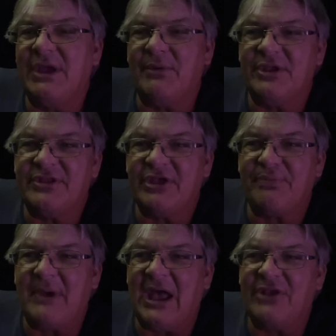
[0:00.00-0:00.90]
get with your
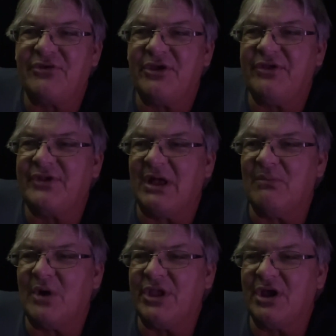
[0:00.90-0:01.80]
dispatcher, you tell
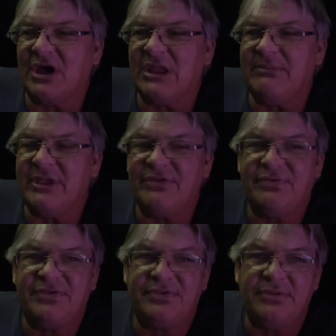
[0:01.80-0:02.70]
them what you're going to be
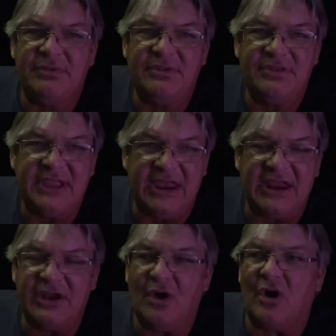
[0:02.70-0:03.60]

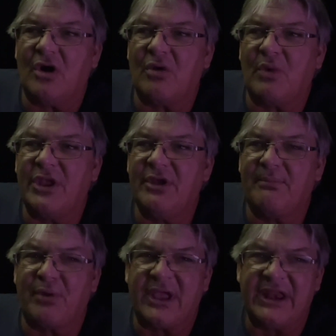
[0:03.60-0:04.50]
needing or what you're
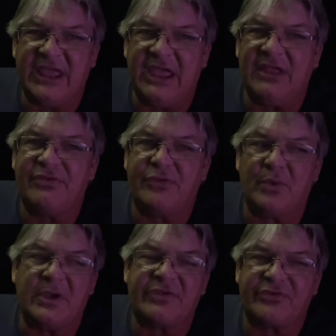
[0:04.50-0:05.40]
bringing in
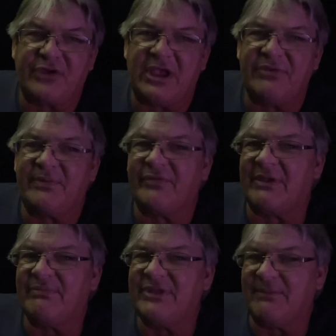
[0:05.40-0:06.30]
to exchange for
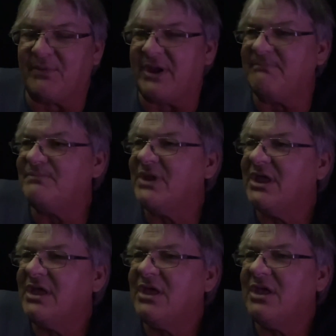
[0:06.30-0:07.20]
something different.
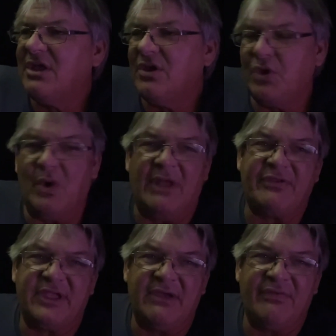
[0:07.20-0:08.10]
You have
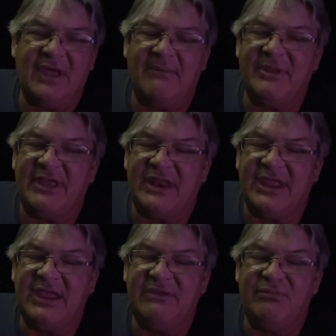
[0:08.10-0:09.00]
to give them, and then
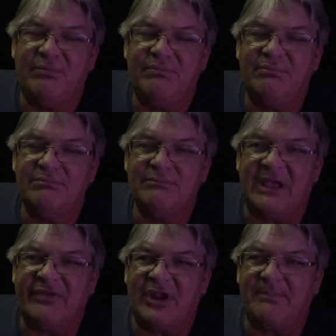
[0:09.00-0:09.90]
he
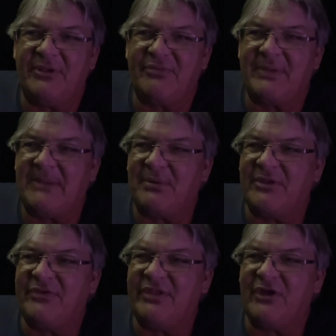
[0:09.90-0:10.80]
makes out a piece of paper.
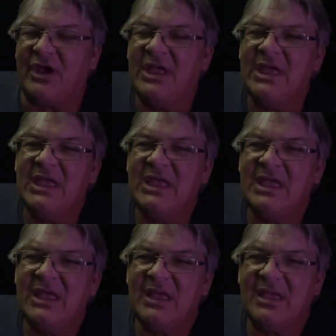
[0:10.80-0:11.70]
It's either
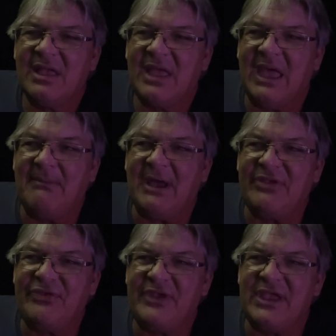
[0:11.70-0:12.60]

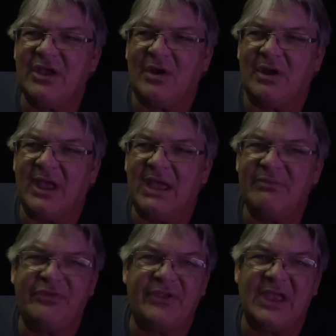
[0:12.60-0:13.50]
MIC or
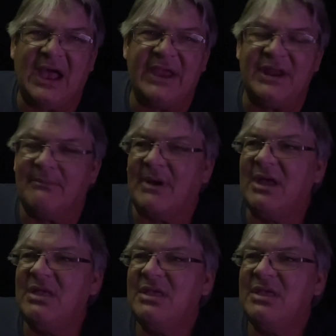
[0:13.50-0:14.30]
MCI number.